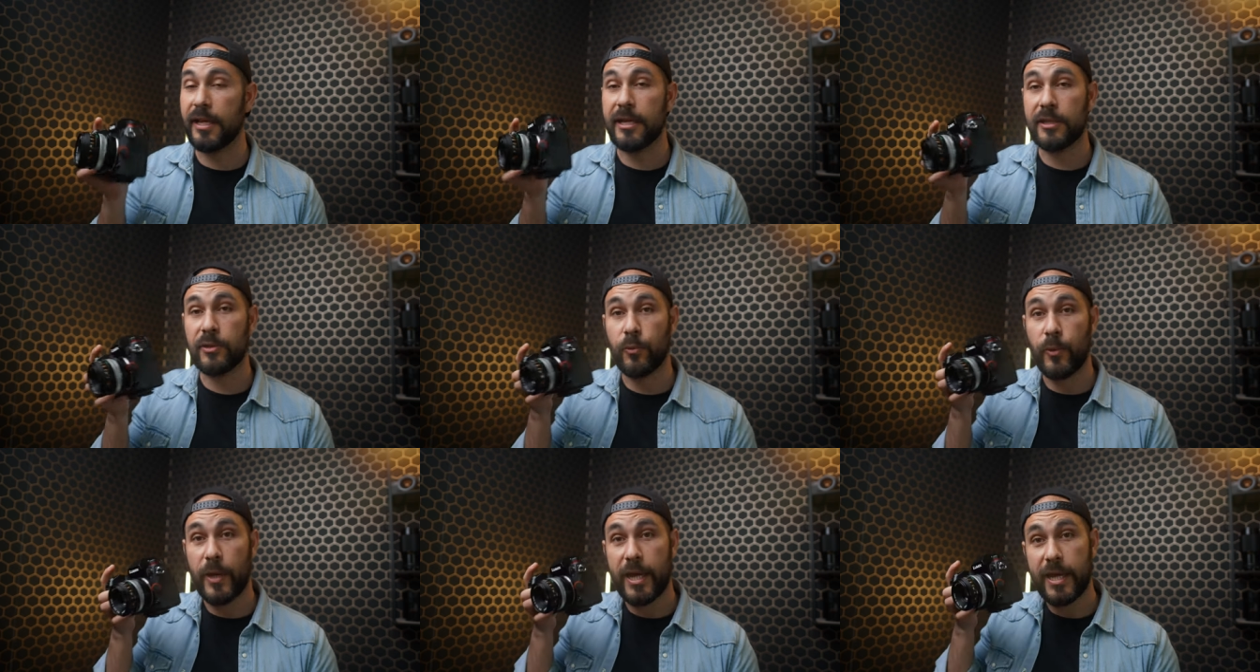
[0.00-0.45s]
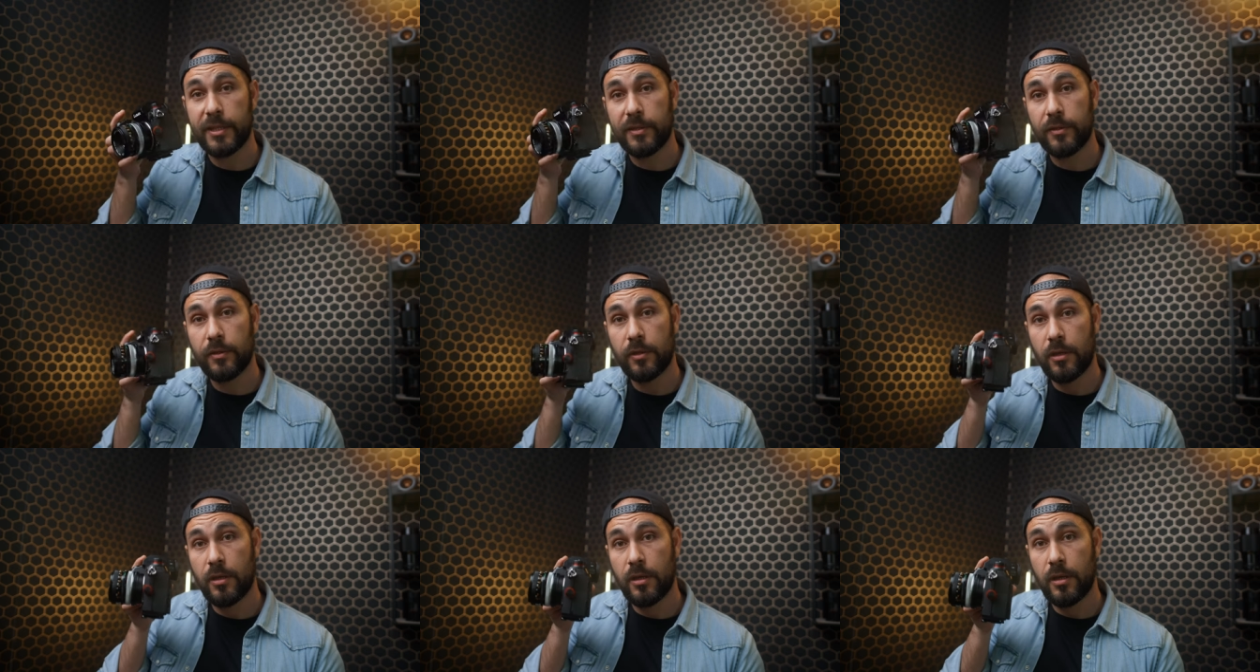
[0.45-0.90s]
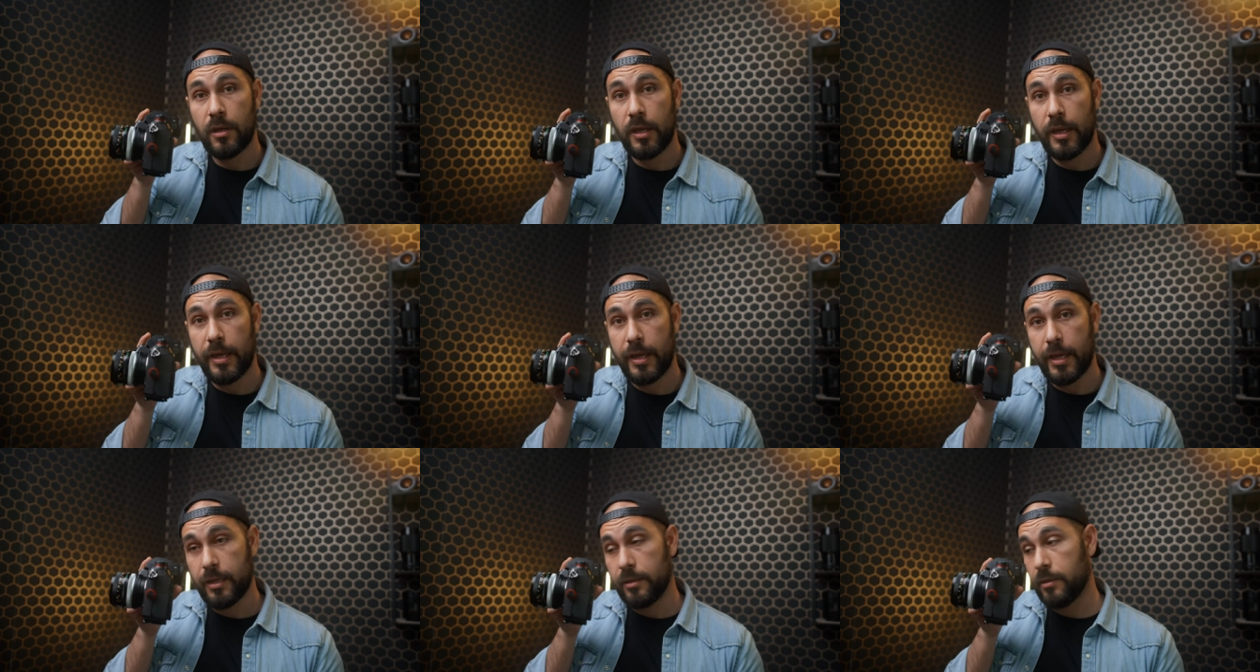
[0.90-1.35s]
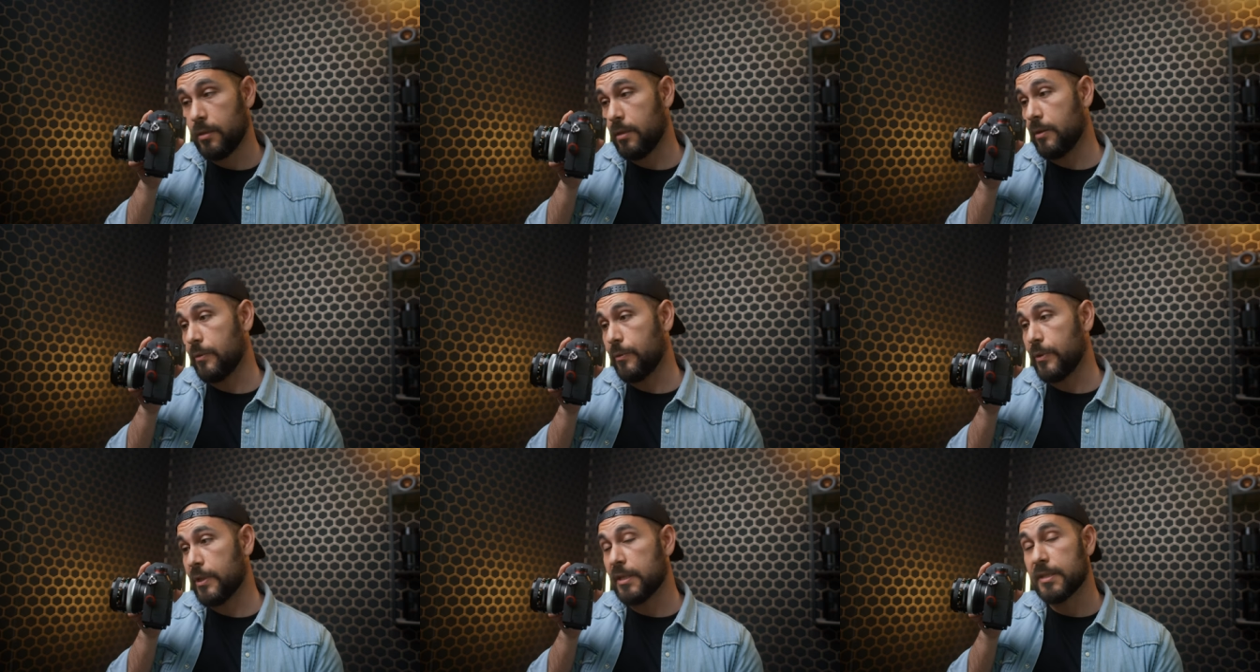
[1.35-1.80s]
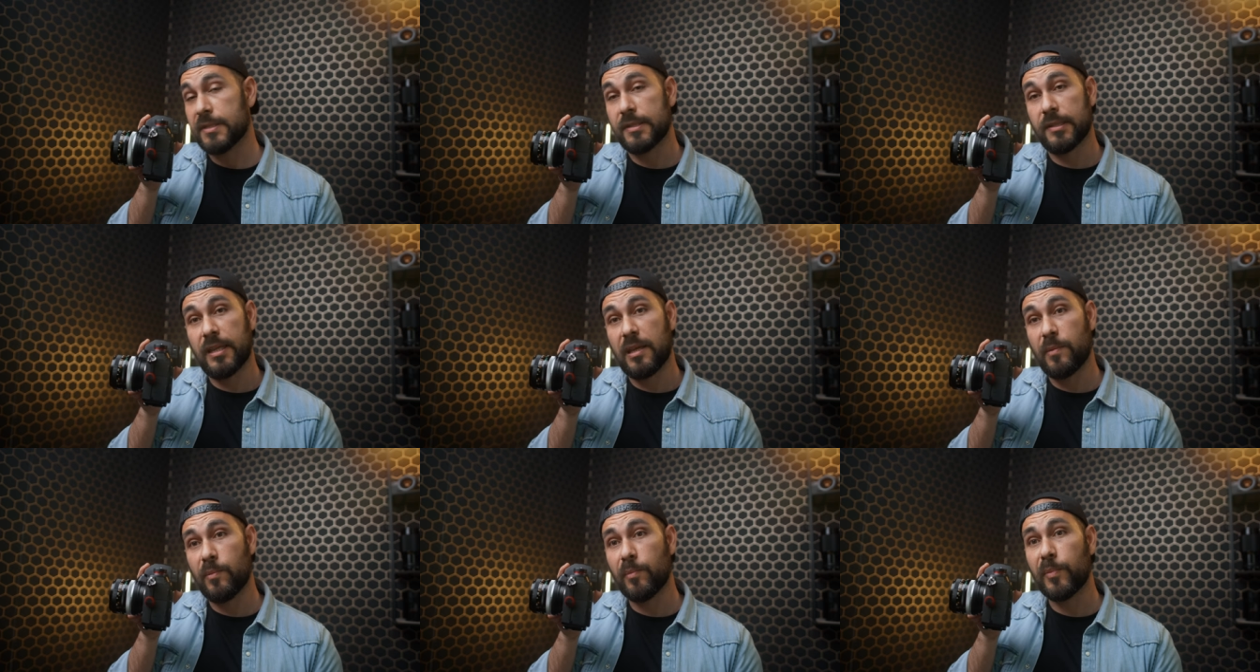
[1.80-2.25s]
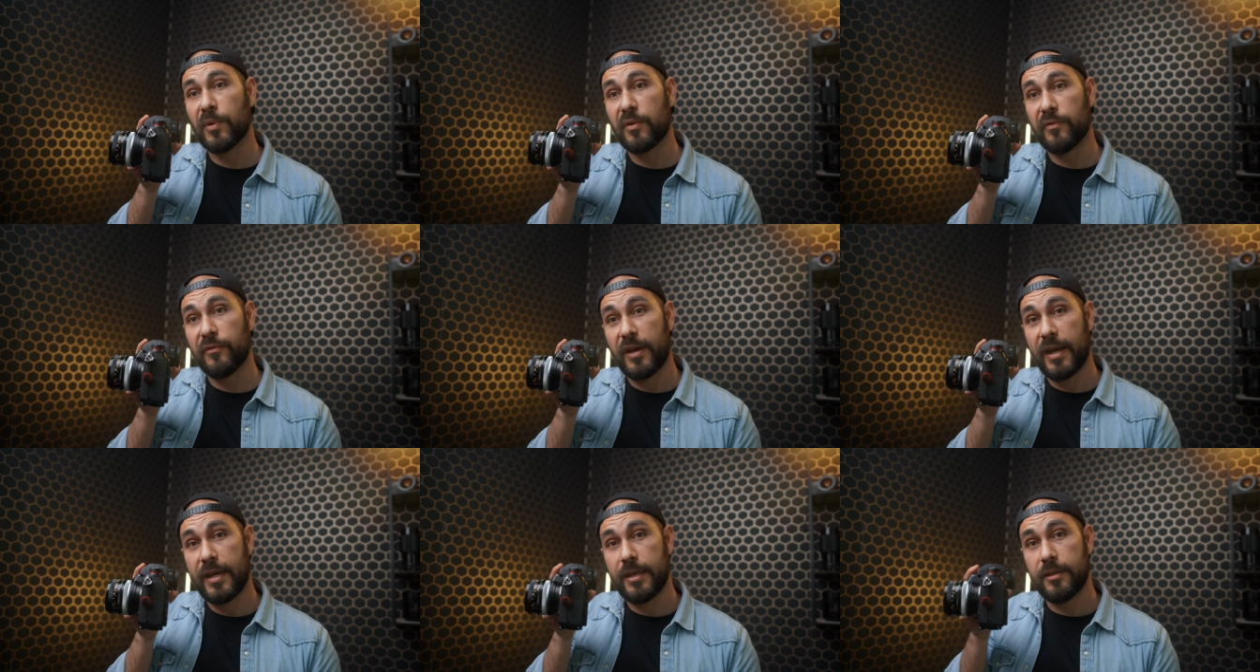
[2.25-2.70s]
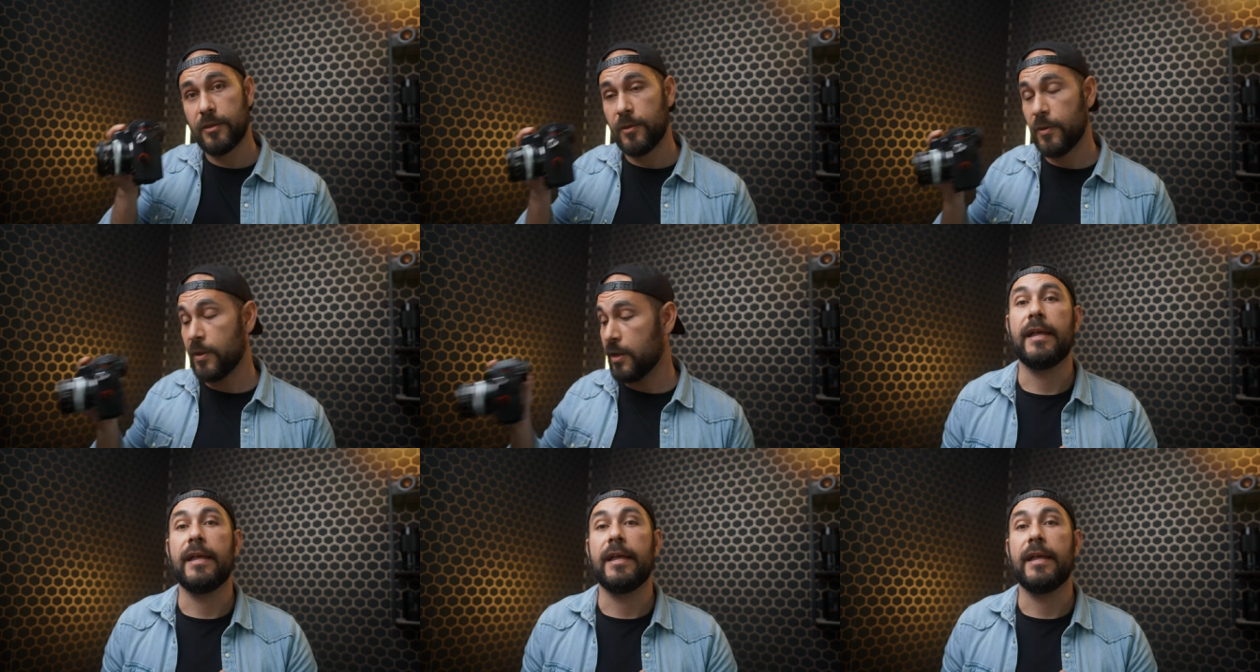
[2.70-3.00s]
lightweight and really slim profile,